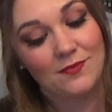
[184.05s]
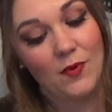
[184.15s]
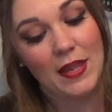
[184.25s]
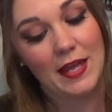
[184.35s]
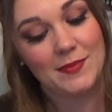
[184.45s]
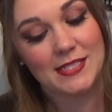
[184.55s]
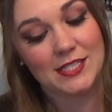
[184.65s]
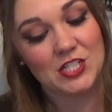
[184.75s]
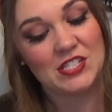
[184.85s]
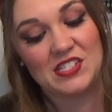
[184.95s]
while I'm
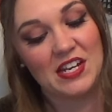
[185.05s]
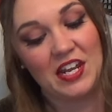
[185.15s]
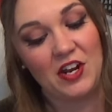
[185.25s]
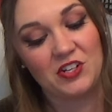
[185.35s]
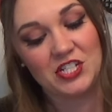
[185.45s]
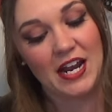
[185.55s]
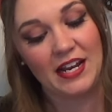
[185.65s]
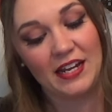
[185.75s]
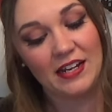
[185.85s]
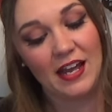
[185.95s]
just sitting here
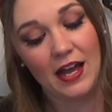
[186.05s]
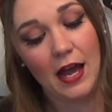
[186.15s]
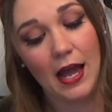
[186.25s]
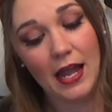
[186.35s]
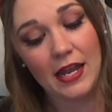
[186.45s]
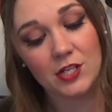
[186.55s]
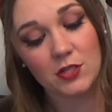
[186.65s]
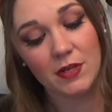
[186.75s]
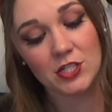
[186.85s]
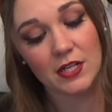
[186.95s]
chatting, I
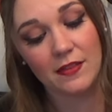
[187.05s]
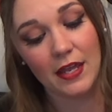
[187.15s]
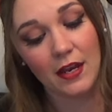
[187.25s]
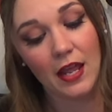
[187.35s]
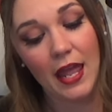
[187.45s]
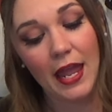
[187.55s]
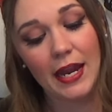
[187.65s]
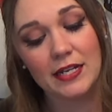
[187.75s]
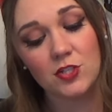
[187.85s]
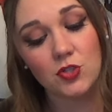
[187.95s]
should mention that,
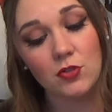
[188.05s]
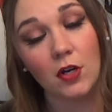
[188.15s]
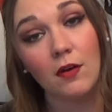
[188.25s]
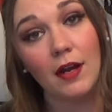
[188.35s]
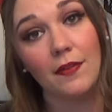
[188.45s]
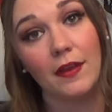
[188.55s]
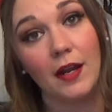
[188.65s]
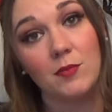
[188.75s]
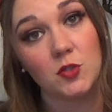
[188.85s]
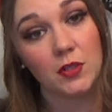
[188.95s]
hey, did you know that
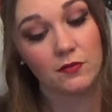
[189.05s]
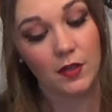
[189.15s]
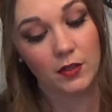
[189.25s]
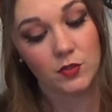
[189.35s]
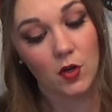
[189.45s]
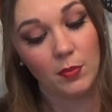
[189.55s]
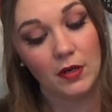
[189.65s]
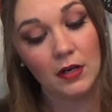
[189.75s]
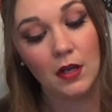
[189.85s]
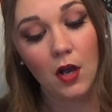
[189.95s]
I'm doing
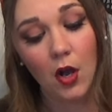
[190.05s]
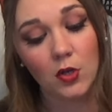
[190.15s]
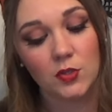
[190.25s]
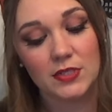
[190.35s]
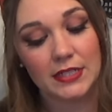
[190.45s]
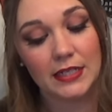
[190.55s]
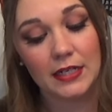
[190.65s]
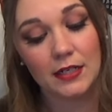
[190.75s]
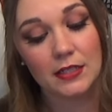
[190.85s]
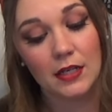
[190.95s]
Vlogtober? Oh, you
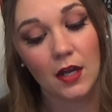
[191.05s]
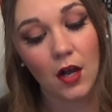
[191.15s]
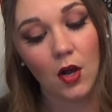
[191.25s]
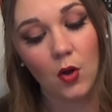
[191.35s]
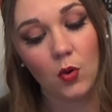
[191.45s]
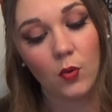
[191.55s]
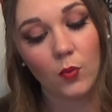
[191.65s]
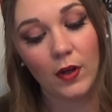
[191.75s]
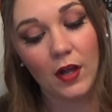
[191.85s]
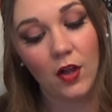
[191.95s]
didn't? Oh,
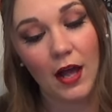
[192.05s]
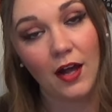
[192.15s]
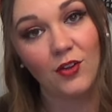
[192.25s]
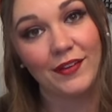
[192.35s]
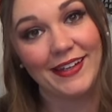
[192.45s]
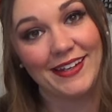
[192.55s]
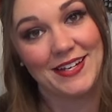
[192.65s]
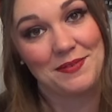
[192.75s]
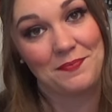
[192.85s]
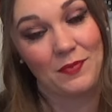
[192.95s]
well, I'll link
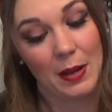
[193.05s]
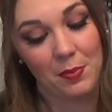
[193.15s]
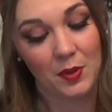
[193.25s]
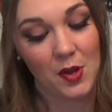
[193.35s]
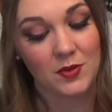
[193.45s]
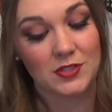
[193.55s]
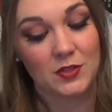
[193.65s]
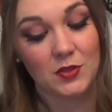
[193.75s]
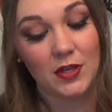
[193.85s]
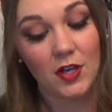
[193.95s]
it right below so
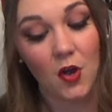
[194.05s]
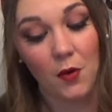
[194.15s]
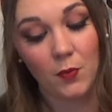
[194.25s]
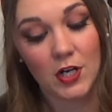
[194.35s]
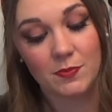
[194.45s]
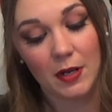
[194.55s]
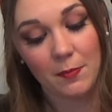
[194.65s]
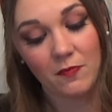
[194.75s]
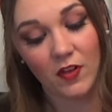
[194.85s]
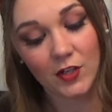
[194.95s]
you can go and watch my
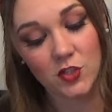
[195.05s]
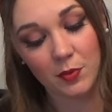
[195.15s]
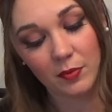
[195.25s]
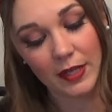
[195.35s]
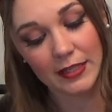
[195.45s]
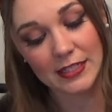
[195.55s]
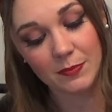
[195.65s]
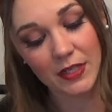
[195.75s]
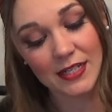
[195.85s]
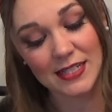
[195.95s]
Vlogtober playlist
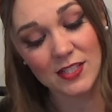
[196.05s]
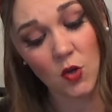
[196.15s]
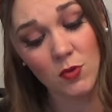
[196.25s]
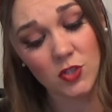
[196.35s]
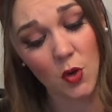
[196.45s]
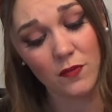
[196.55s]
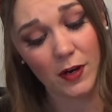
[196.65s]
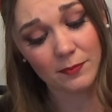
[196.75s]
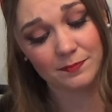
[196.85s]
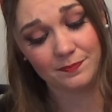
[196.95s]
because it's almost
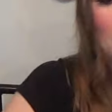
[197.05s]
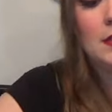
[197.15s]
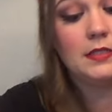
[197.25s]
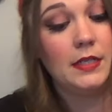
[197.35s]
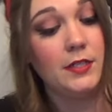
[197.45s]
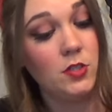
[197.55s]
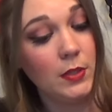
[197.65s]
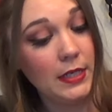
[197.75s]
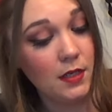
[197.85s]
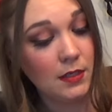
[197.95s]
over. Did I do
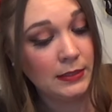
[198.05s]
it?